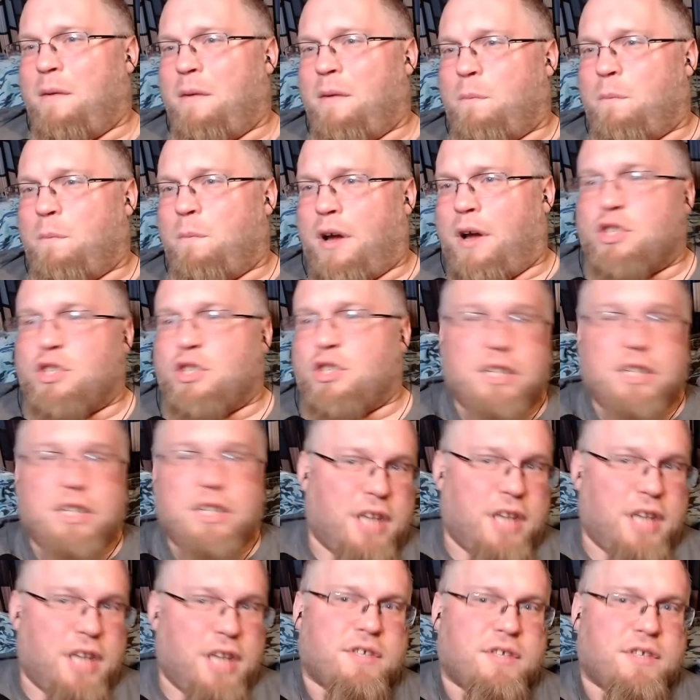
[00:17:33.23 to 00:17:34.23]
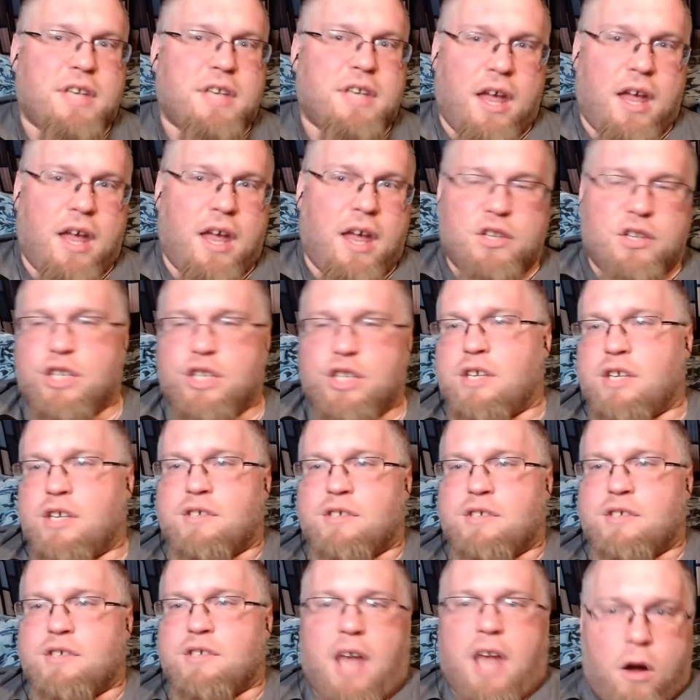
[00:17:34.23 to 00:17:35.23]
But she saves the day. She saves
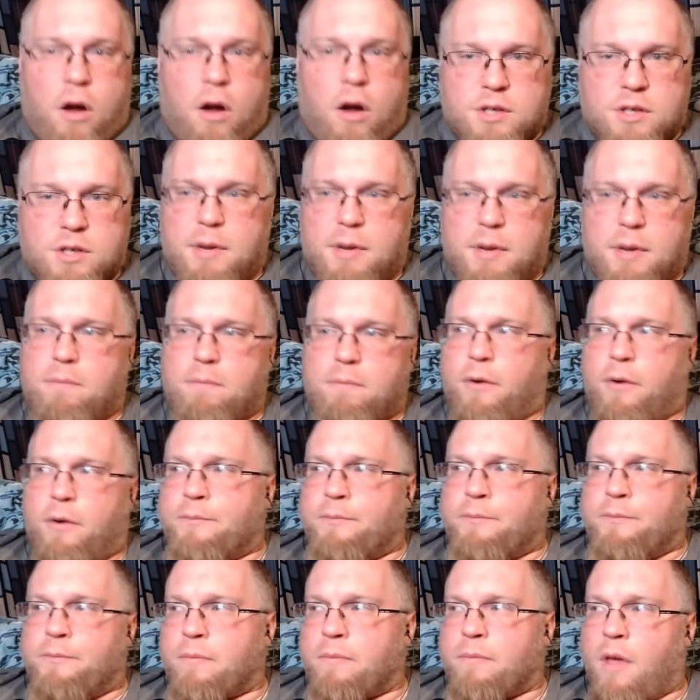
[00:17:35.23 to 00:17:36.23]
his townspeople.